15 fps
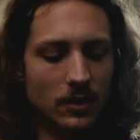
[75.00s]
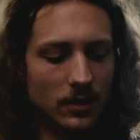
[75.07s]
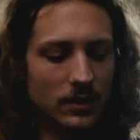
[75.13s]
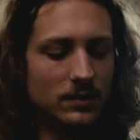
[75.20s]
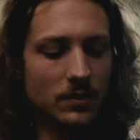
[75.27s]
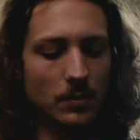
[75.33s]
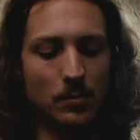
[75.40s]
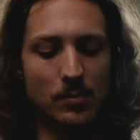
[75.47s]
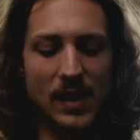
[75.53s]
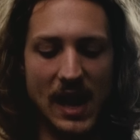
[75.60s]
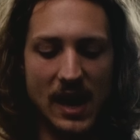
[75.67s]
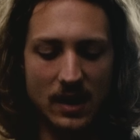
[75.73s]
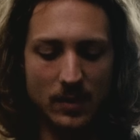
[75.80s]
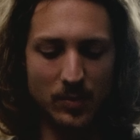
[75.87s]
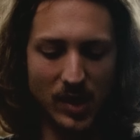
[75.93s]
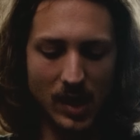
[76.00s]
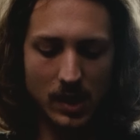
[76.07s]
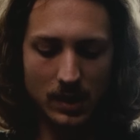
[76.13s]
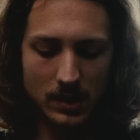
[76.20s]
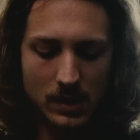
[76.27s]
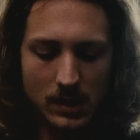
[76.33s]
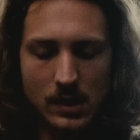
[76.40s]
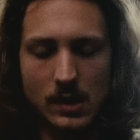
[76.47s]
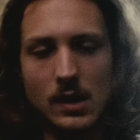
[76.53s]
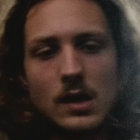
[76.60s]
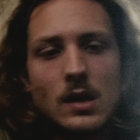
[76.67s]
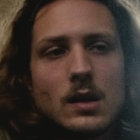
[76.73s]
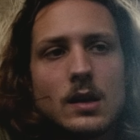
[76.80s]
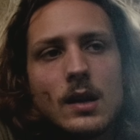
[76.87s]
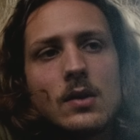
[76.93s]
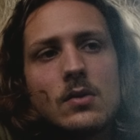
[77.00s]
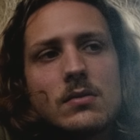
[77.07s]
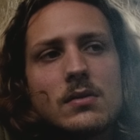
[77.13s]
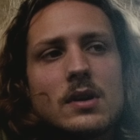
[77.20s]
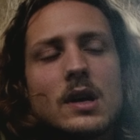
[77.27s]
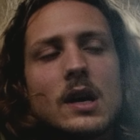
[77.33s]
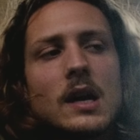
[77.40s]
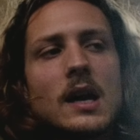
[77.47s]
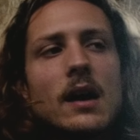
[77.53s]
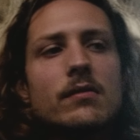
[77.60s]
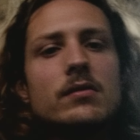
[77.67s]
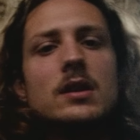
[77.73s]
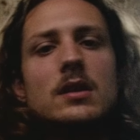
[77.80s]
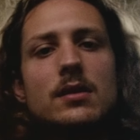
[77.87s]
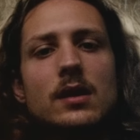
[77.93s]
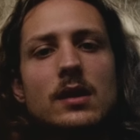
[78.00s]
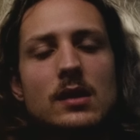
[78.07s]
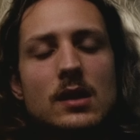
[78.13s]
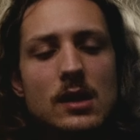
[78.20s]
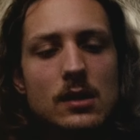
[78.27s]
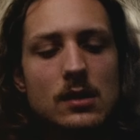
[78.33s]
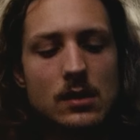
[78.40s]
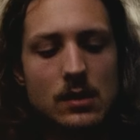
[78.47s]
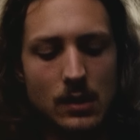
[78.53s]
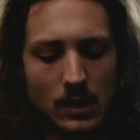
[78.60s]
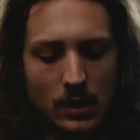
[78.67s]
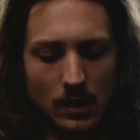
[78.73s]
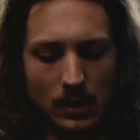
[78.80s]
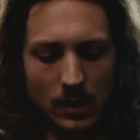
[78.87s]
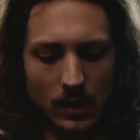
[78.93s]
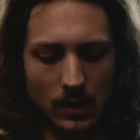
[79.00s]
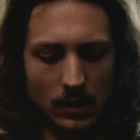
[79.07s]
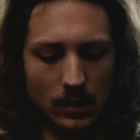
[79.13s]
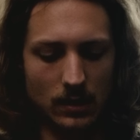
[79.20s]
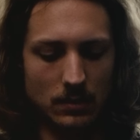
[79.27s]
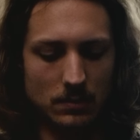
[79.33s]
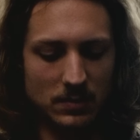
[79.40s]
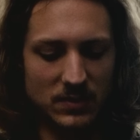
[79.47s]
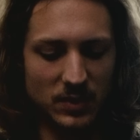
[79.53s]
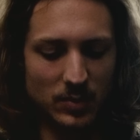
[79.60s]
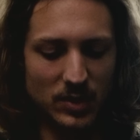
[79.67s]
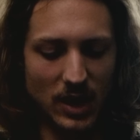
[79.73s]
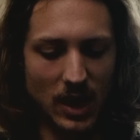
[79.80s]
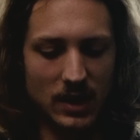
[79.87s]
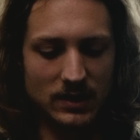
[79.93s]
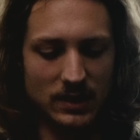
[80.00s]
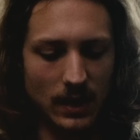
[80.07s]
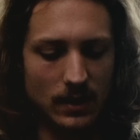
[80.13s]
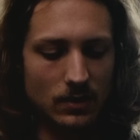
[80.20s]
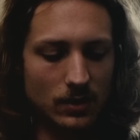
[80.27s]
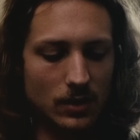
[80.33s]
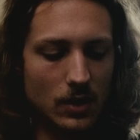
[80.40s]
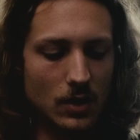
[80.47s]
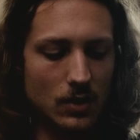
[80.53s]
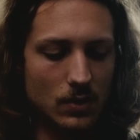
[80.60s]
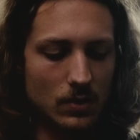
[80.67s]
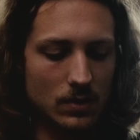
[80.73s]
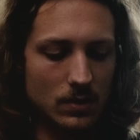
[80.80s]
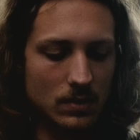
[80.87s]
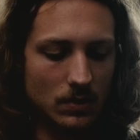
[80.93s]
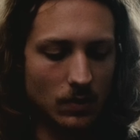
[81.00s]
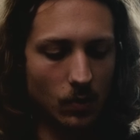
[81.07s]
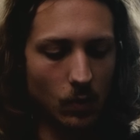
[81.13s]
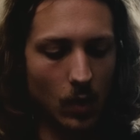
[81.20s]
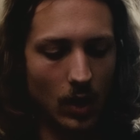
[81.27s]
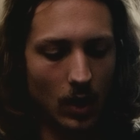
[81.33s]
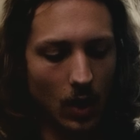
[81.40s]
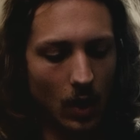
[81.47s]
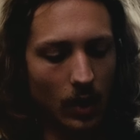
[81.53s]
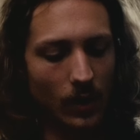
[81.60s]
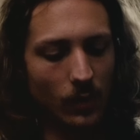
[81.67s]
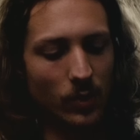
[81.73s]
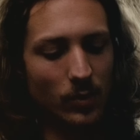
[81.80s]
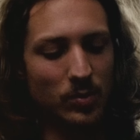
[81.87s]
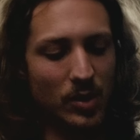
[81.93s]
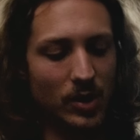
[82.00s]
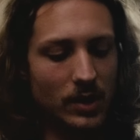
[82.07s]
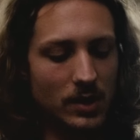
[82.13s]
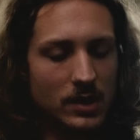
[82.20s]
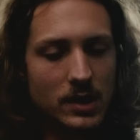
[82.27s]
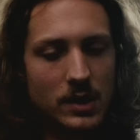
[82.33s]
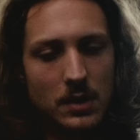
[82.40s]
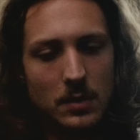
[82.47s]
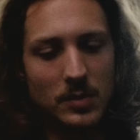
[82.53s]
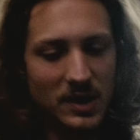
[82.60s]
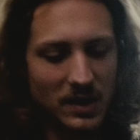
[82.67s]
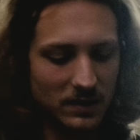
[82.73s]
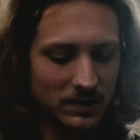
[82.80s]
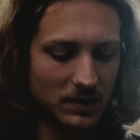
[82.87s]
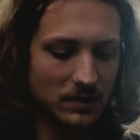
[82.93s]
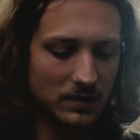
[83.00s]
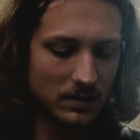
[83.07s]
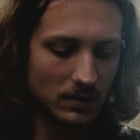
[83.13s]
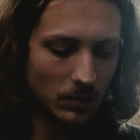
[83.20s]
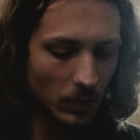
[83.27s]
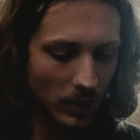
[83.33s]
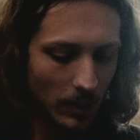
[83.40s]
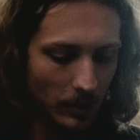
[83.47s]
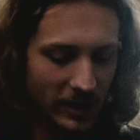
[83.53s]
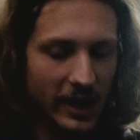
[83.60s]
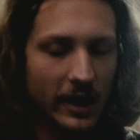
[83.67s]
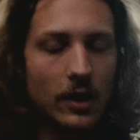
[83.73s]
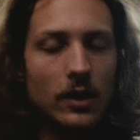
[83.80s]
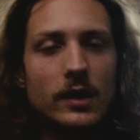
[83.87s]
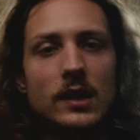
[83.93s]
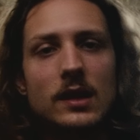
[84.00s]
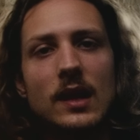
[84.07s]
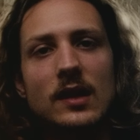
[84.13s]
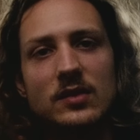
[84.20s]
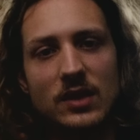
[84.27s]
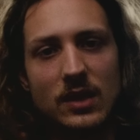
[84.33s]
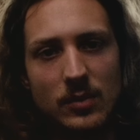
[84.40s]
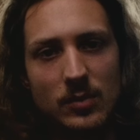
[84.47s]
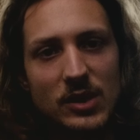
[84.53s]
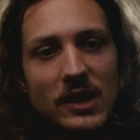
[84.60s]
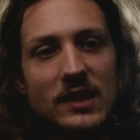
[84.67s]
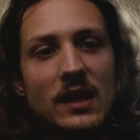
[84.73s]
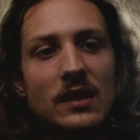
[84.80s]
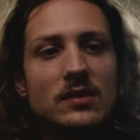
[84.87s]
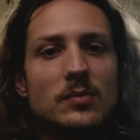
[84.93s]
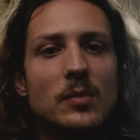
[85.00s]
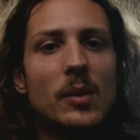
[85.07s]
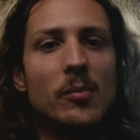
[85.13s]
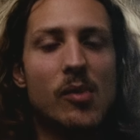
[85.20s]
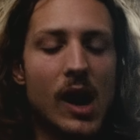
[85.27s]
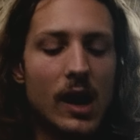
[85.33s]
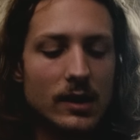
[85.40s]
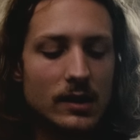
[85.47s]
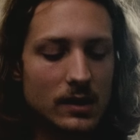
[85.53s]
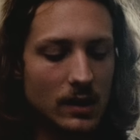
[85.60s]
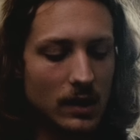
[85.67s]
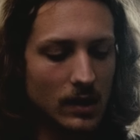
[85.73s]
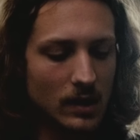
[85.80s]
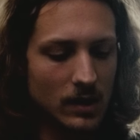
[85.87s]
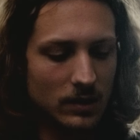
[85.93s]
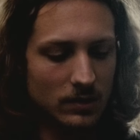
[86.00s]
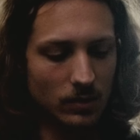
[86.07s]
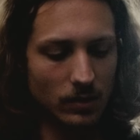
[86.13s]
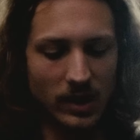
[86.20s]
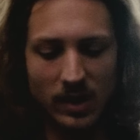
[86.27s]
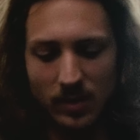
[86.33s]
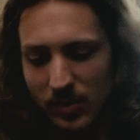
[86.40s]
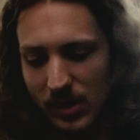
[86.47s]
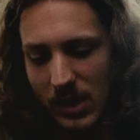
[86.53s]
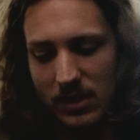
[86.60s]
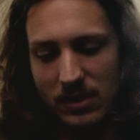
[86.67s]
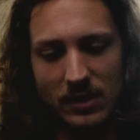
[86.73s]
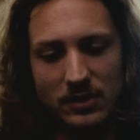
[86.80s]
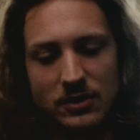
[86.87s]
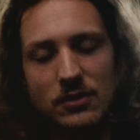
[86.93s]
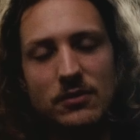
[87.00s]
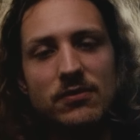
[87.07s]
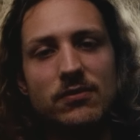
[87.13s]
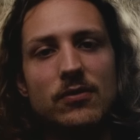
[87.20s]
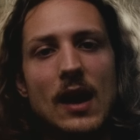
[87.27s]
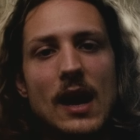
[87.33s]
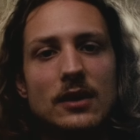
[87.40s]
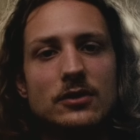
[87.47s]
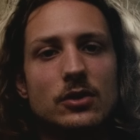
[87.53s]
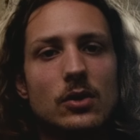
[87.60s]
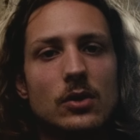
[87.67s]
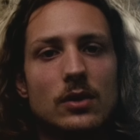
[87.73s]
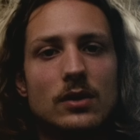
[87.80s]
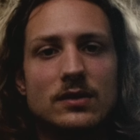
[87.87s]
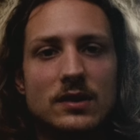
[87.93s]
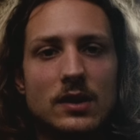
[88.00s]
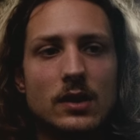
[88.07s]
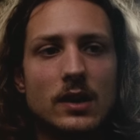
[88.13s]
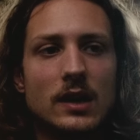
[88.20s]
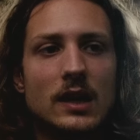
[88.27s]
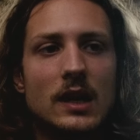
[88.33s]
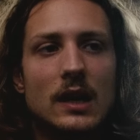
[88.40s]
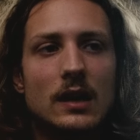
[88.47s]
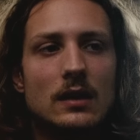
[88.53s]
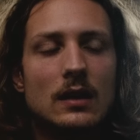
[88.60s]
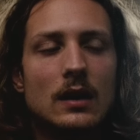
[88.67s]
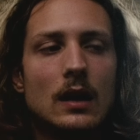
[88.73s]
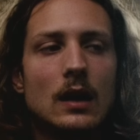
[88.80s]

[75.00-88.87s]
There is a back pocket, and I don't think I have anything there. To be honest, I don't know what all I would put in here because when I'm carrying it, that's gonna be against my body. So it can't be anything too fragile or it's gonna get